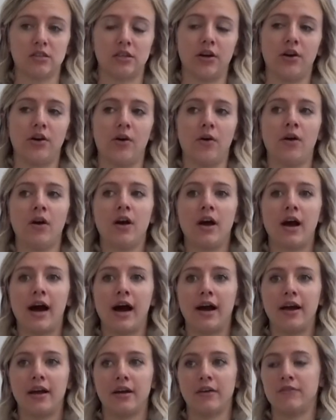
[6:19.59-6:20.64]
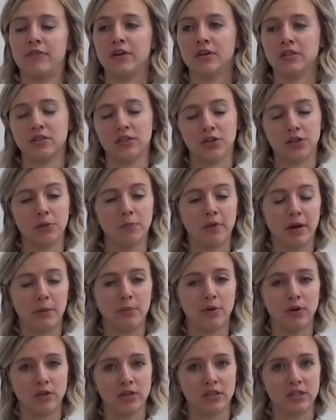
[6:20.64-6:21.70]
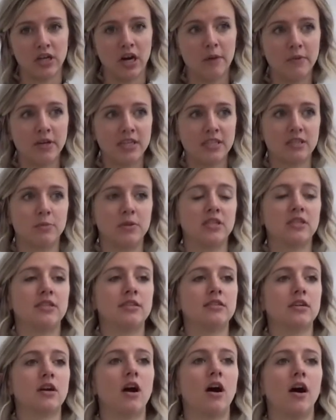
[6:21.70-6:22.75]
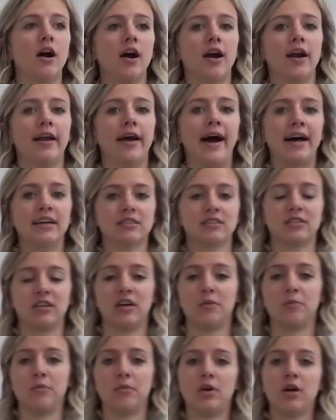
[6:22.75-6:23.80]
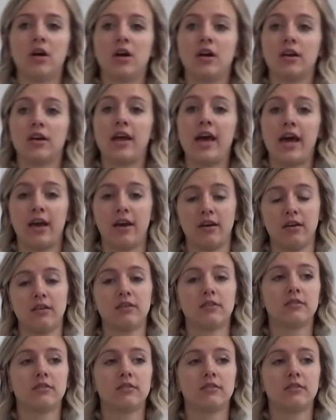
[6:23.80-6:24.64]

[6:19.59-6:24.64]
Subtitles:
So if there is a group that pulled the dominant species card, ask them, okay,